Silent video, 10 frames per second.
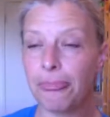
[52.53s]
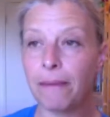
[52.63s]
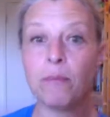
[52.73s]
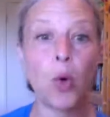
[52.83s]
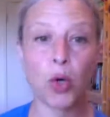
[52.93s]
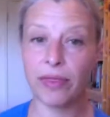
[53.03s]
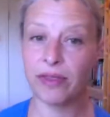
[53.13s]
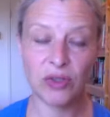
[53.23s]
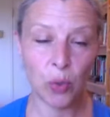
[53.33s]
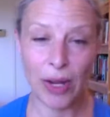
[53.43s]
more
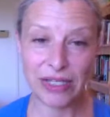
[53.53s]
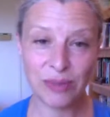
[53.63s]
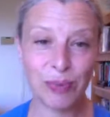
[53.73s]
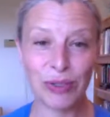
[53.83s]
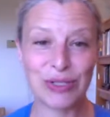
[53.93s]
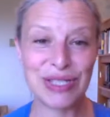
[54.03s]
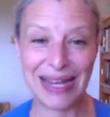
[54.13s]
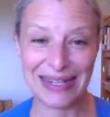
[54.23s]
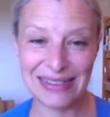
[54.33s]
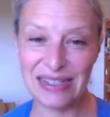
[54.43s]
than twice per
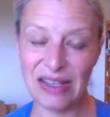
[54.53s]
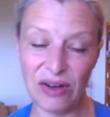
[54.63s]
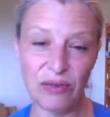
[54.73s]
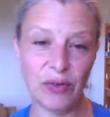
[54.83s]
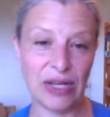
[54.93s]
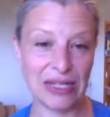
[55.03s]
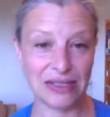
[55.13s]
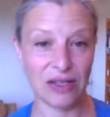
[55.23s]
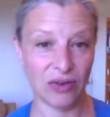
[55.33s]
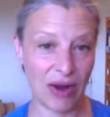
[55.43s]
second that a foot
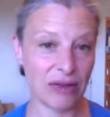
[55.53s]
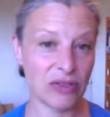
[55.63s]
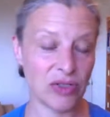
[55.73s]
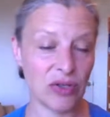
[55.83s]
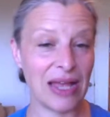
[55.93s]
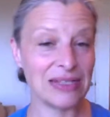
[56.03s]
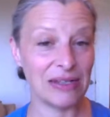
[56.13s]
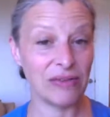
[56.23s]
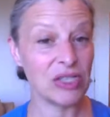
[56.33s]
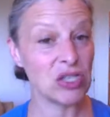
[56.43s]
hits the ground. So that's
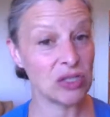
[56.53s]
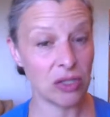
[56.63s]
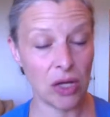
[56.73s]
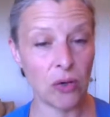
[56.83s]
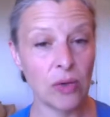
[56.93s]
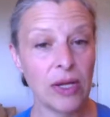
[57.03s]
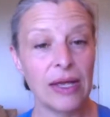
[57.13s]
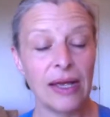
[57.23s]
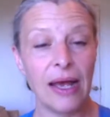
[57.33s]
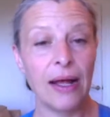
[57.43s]
even slow.
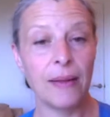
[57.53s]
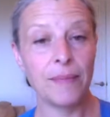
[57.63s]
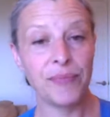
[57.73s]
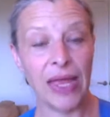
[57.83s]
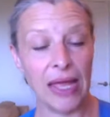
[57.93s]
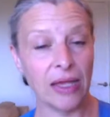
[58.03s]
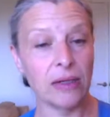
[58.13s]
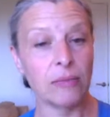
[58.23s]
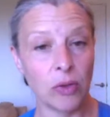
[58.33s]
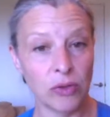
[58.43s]

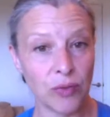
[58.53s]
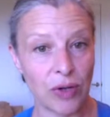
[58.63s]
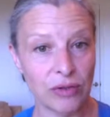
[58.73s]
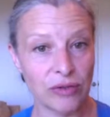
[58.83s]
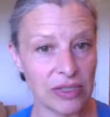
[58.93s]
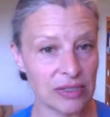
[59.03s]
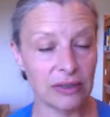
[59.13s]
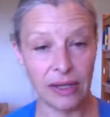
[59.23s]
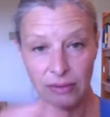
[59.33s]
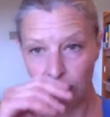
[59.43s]
And most runners, it's
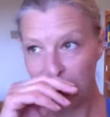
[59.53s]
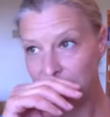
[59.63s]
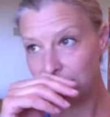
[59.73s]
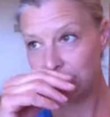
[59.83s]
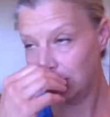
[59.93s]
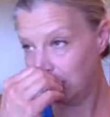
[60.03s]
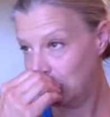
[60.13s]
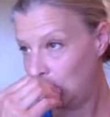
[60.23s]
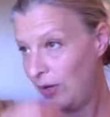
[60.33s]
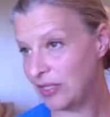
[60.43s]

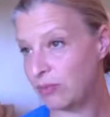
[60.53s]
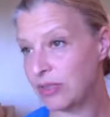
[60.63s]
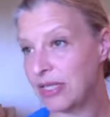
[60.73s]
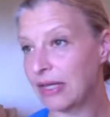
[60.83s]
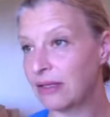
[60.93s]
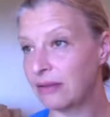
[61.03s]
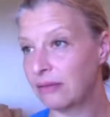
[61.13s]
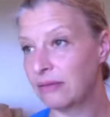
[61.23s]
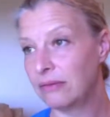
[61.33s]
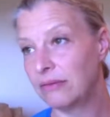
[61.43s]
twice per second.
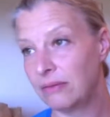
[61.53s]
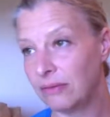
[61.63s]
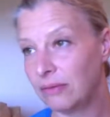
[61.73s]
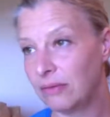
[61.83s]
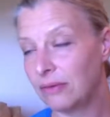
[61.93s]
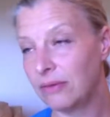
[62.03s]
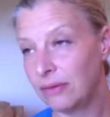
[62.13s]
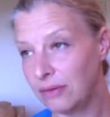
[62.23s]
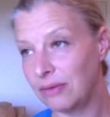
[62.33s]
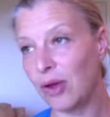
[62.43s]

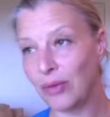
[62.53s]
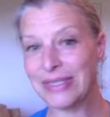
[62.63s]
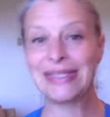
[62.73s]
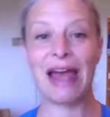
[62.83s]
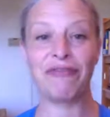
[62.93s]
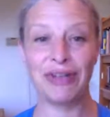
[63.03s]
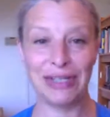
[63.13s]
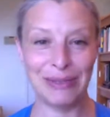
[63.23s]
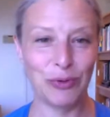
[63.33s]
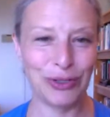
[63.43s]
No, it's
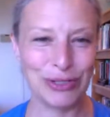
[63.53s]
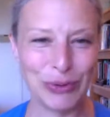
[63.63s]
definitely more than